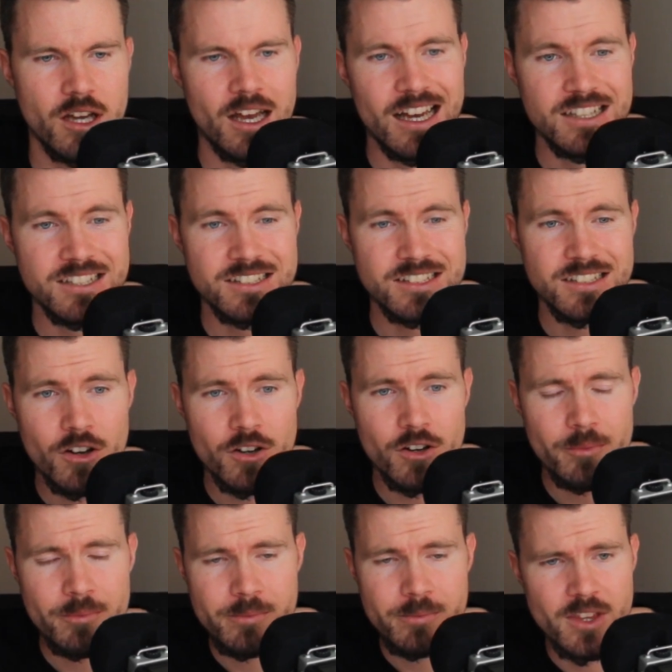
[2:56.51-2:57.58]
A
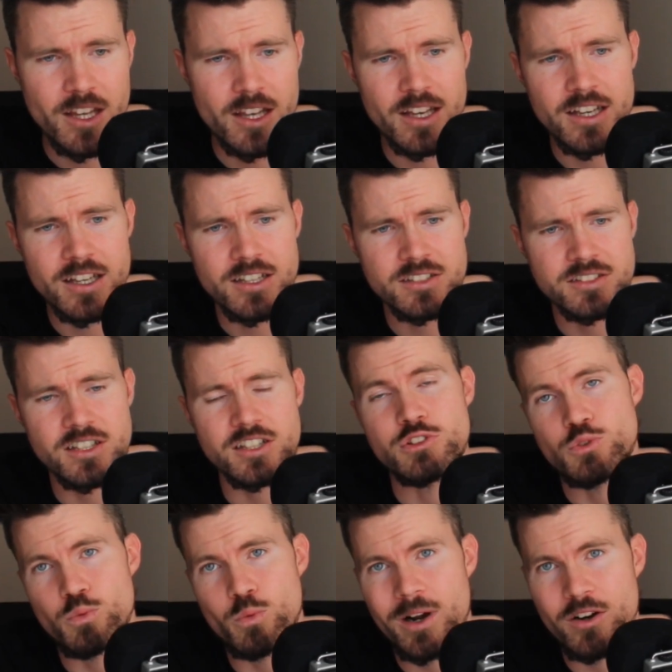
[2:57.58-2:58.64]
slot is
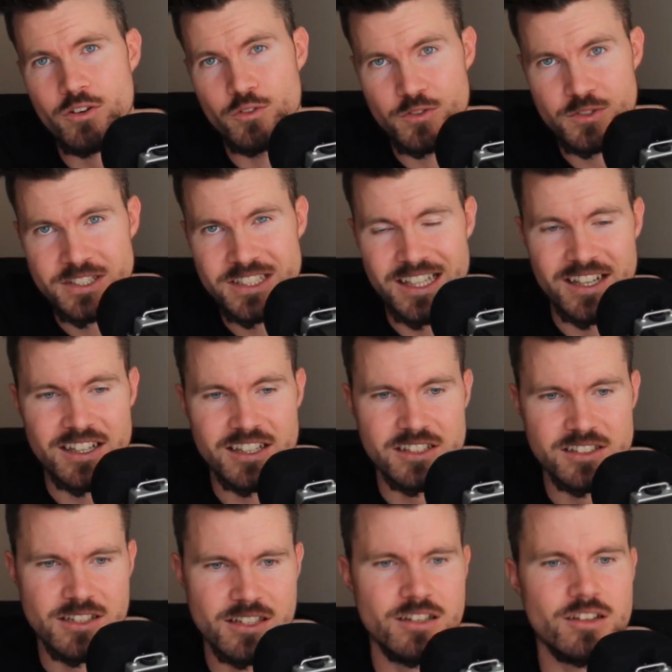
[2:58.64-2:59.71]
12
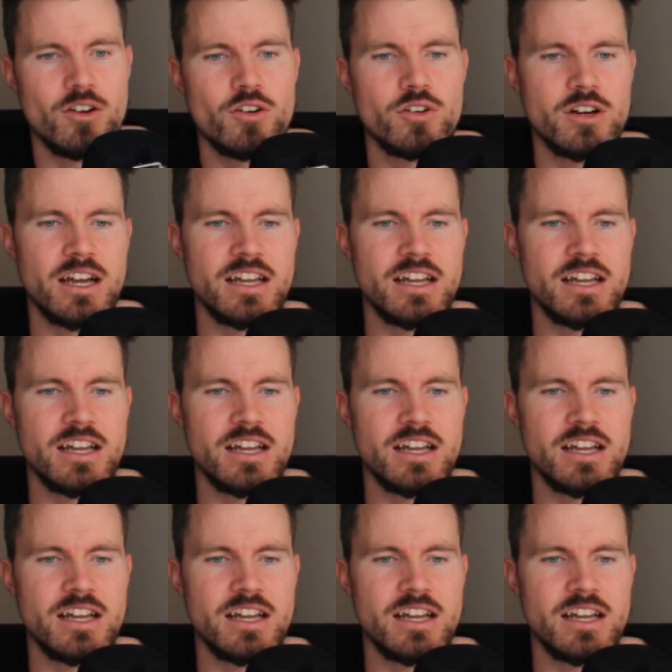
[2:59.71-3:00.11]
seconds long,